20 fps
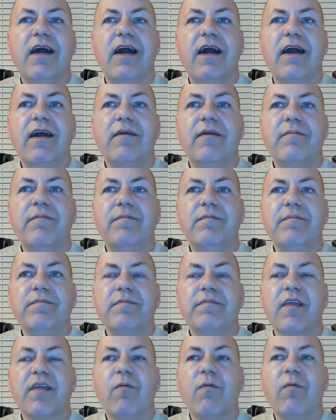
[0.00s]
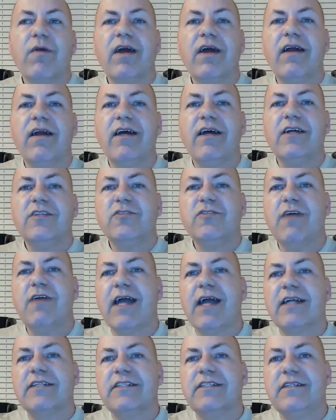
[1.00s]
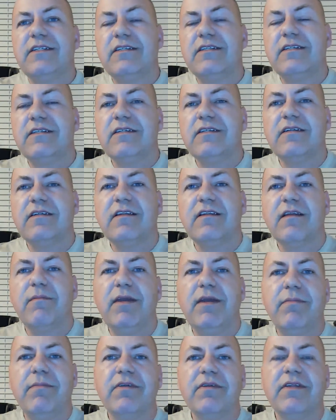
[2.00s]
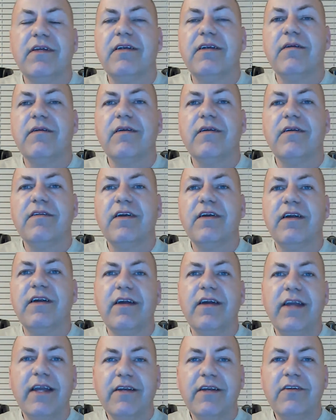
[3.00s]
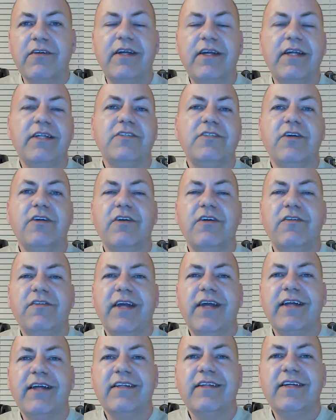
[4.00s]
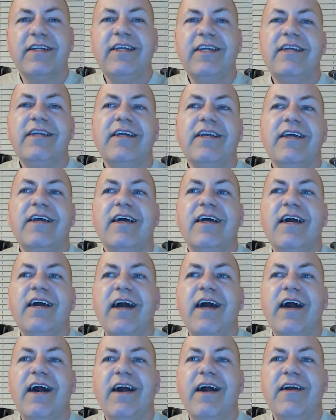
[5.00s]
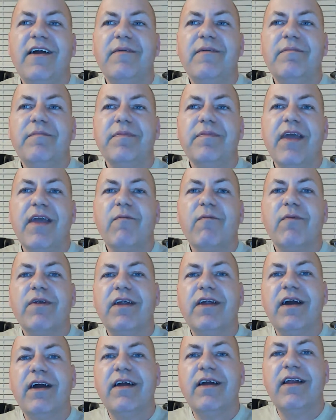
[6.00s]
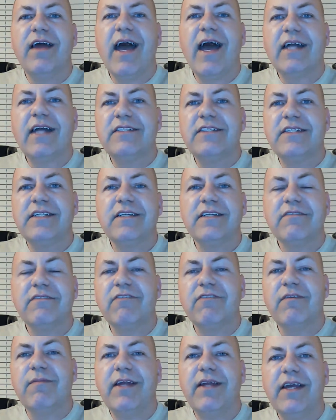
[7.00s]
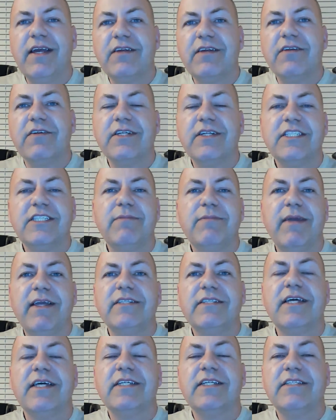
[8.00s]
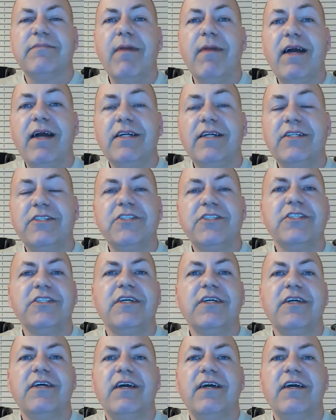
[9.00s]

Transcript: We're not attracting the people that are ignorant into our reality, and we're not acting from an ignorant space as much.